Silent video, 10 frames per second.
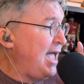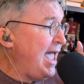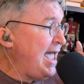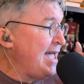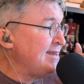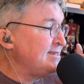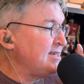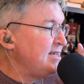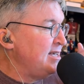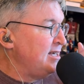and
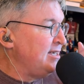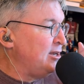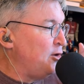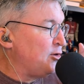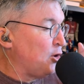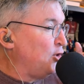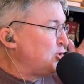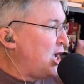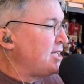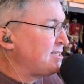you know they're all
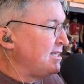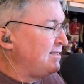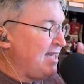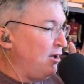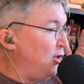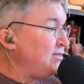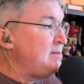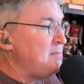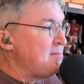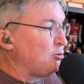jostling they all
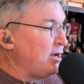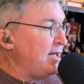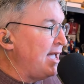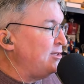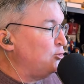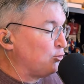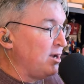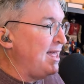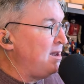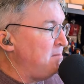need memory and you've run out of